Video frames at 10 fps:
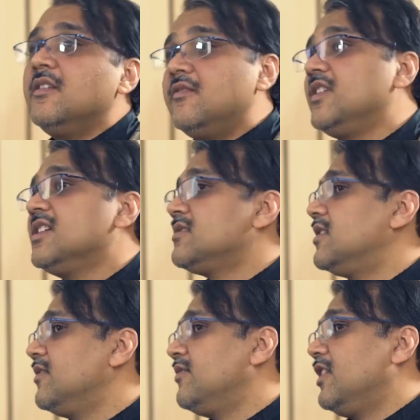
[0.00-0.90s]
we are
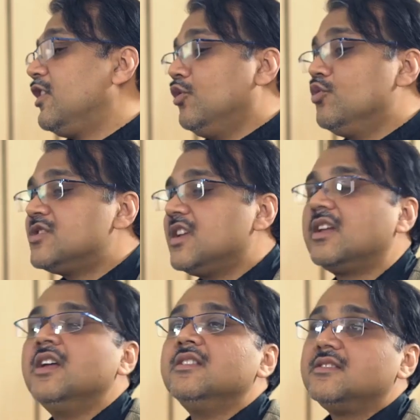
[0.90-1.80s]
sort of
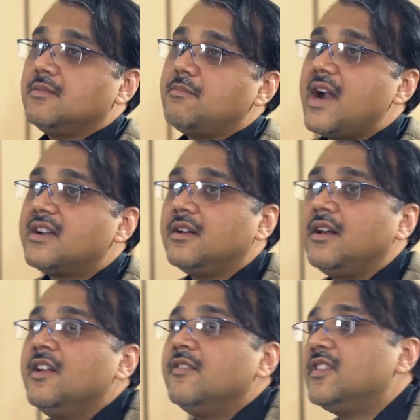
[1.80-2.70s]
losing the battle